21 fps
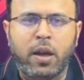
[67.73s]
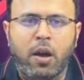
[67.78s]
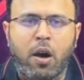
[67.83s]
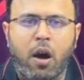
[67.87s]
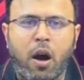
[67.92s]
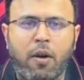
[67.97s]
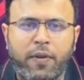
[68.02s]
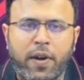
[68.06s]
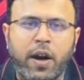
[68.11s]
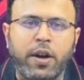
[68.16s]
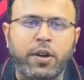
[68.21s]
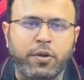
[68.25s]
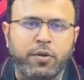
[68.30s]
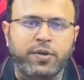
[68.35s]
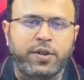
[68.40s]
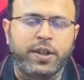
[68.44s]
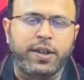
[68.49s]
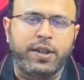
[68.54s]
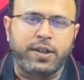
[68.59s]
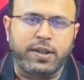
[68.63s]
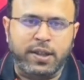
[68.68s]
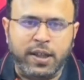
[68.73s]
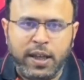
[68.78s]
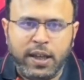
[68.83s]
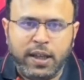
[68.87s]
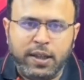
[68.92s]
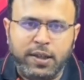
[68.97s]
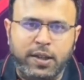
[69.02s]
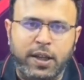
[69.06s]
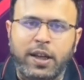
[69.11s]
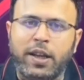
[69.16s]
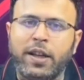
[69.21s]
of our users
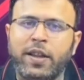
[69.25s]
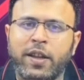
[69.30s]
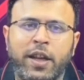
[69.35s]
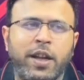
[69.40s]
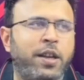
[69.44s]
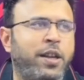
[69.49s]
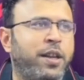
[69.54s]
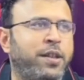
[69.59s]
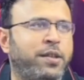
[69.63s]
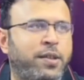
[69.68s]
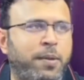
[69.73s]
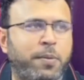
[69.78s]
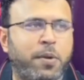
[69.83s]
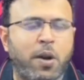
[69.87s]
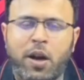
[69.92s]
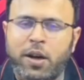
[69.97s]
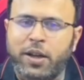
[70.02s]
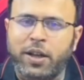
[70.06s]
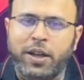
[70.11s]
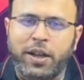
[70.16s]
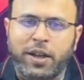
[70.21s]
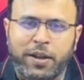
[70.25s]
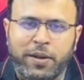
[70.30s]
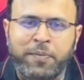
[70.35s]
still in the Indian subcontinent.